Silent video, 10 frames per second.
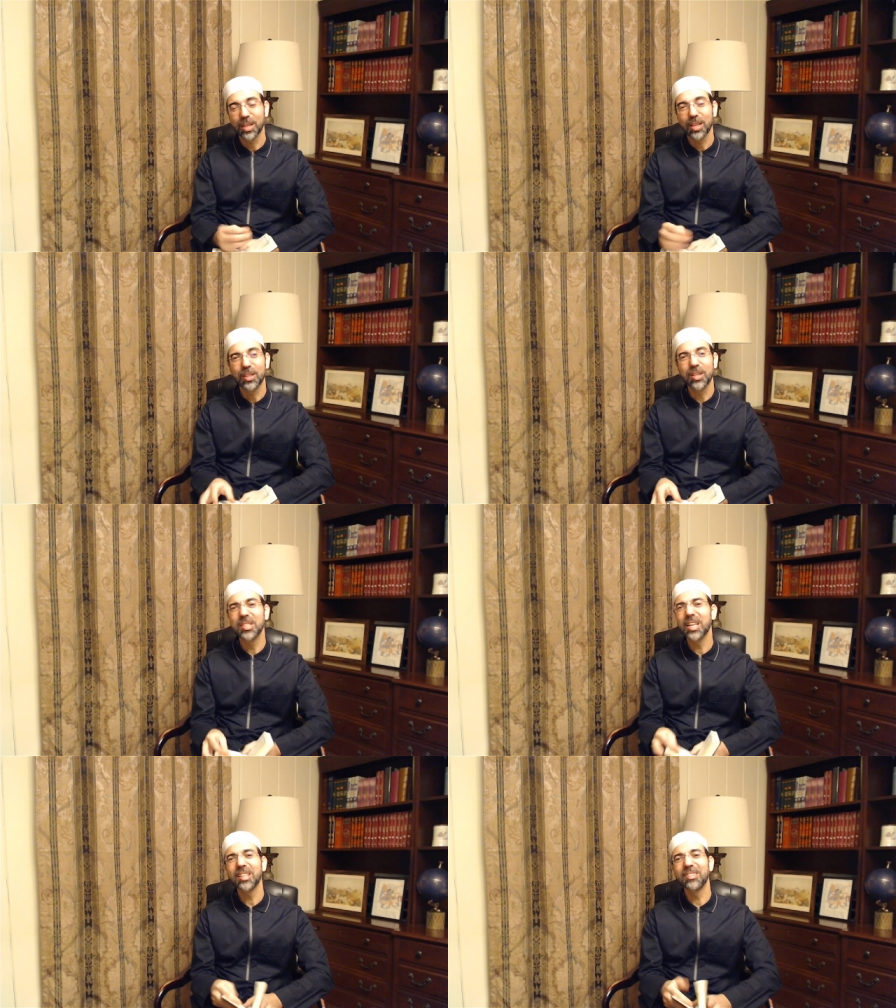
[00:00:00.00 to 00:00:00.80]
there is
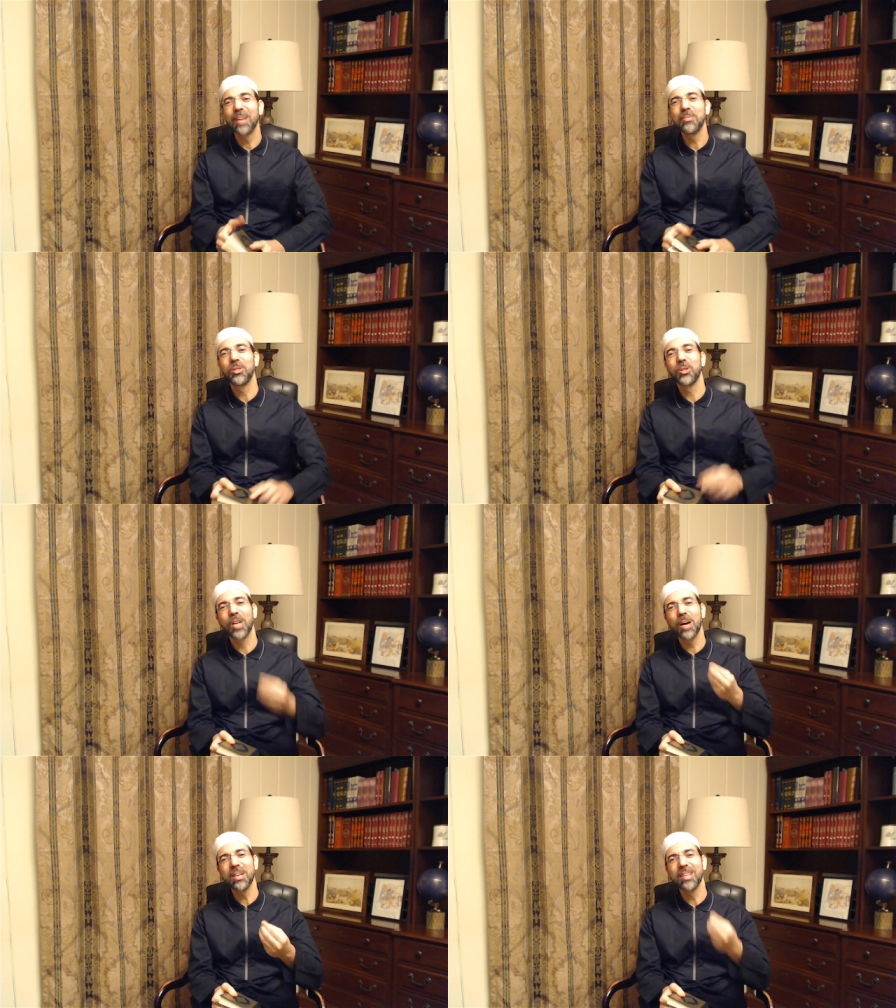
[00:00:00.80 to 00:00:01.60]
not a time that you
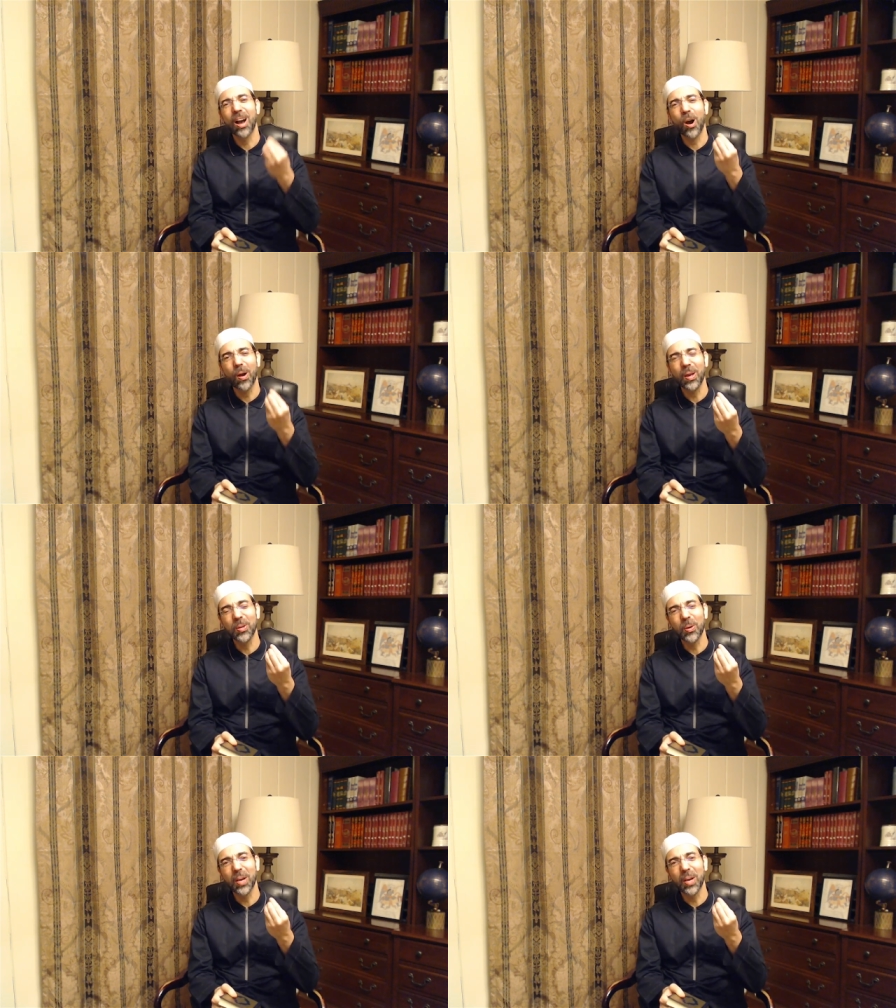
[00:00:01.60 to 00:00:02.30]
come and you know,